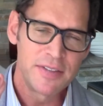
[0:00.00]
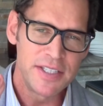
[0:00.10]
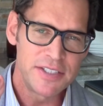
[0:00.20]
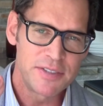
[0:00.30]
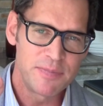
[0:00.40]

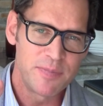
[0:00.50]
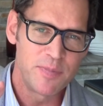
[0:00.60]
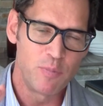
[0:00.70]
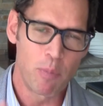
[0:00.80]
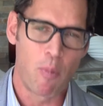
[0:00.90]
these
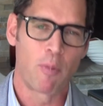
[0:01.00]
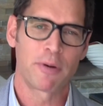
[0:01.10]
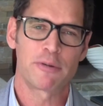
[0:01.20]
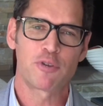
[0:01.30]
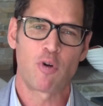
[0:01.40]

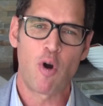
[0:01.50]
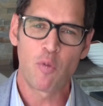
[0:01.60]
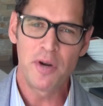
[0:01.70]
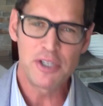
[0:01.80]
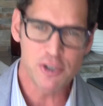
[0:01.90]
reporters are
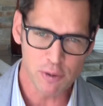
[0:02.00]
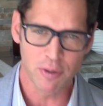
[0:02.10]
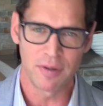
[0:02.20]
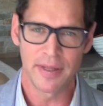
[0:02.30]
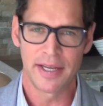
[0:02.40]
already
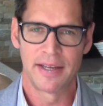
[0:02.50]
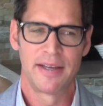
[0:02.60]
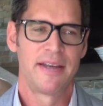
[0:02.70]
circling